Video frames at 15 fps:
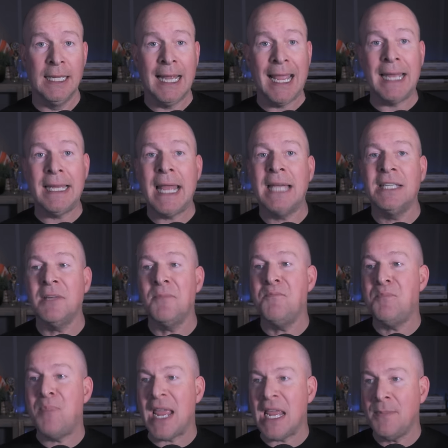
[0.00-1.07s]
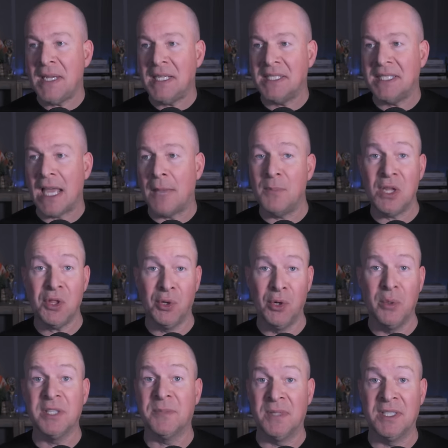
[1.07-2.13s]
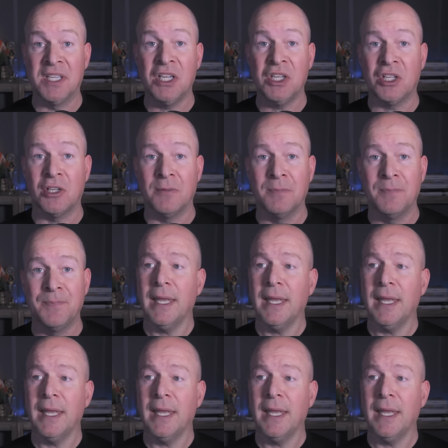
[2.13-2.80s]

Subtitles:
And he had to baby step me through his position.